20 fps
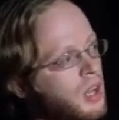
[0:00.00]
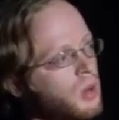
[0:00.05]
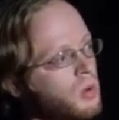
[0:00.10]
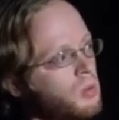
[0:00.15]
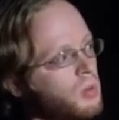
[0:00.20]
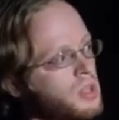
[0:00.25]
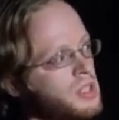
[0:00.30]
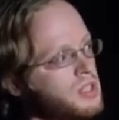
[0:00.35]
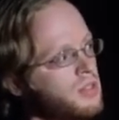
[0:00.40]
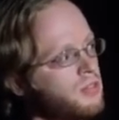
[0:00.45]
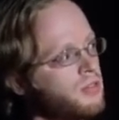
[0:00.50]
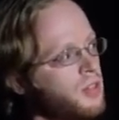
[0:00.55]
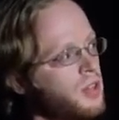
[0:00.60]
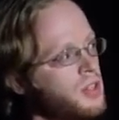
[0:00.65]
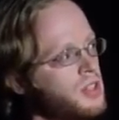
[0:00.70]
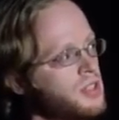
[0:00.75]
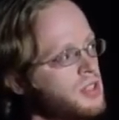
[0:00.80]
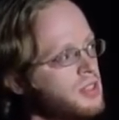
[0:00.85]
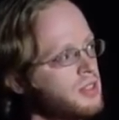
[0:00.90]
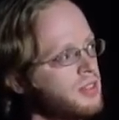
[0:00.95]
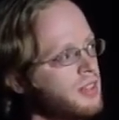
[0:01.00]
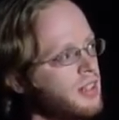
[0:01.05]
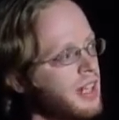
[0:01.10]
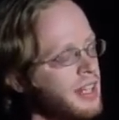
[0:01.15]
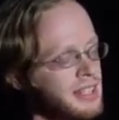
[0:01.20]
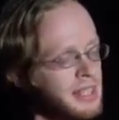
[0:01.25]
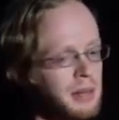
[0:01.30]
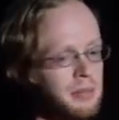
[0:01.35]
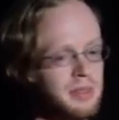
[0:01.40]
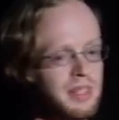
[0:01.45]
was the first
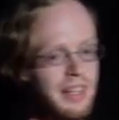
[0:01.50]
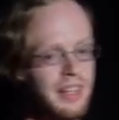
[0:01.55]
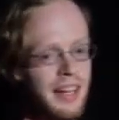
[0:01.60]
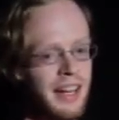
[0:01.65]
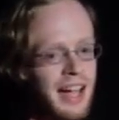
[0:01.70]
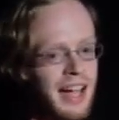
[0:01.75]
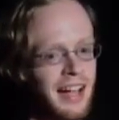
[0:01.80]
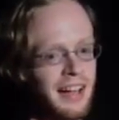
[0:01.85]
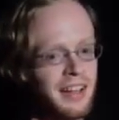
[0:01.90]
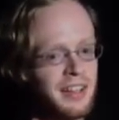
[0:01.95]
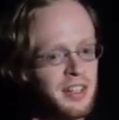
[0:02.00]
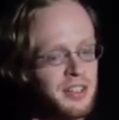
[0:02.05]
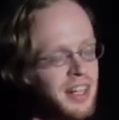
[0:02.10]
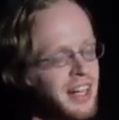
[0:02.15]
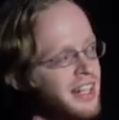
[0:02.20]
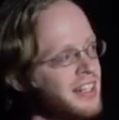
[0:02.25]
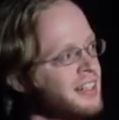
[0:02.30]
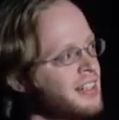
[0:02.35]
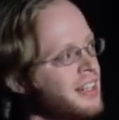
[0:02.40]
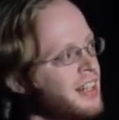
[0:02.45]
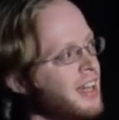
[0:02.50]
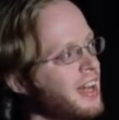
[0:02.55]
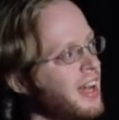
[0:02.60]
attempt at hacking Dragon.